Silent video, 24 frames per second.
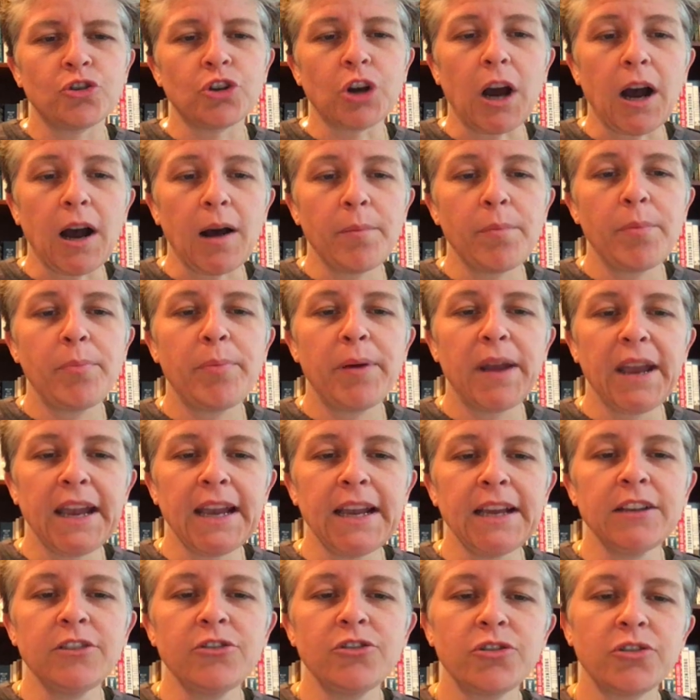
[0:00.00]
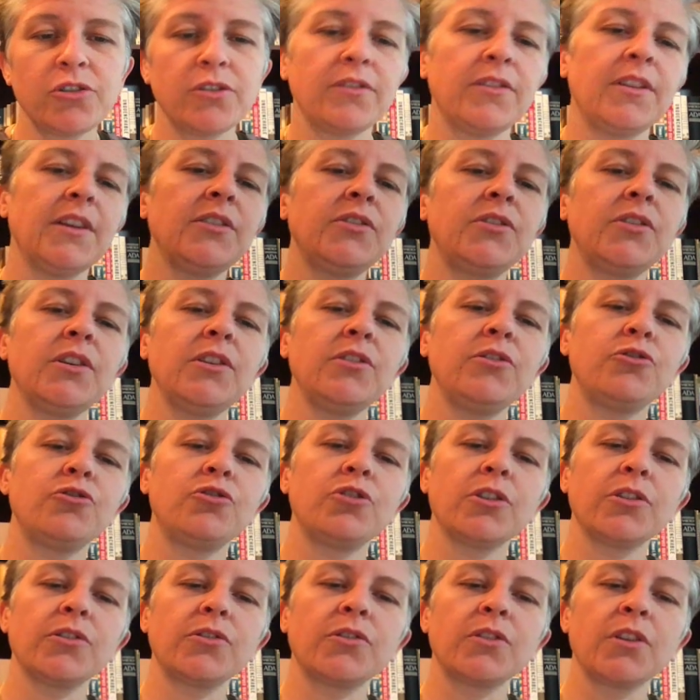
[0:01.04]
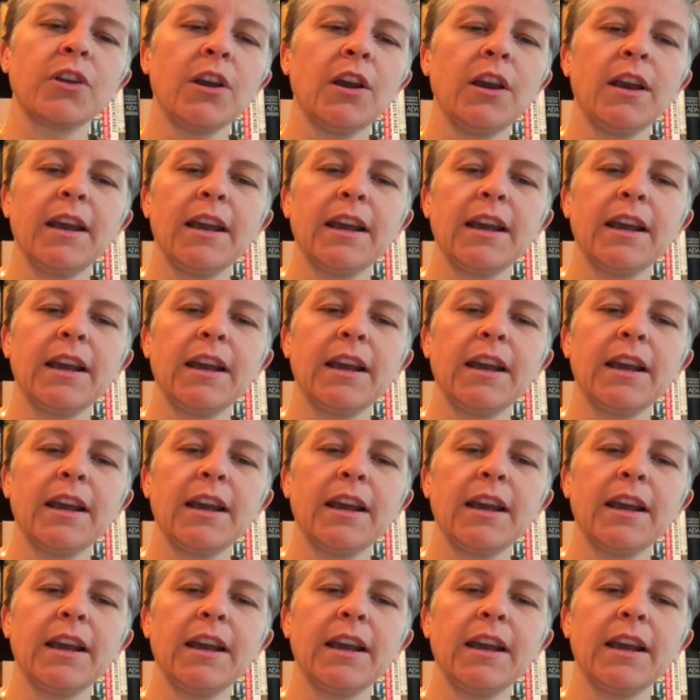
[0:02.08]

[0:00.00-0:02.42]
job page, this is just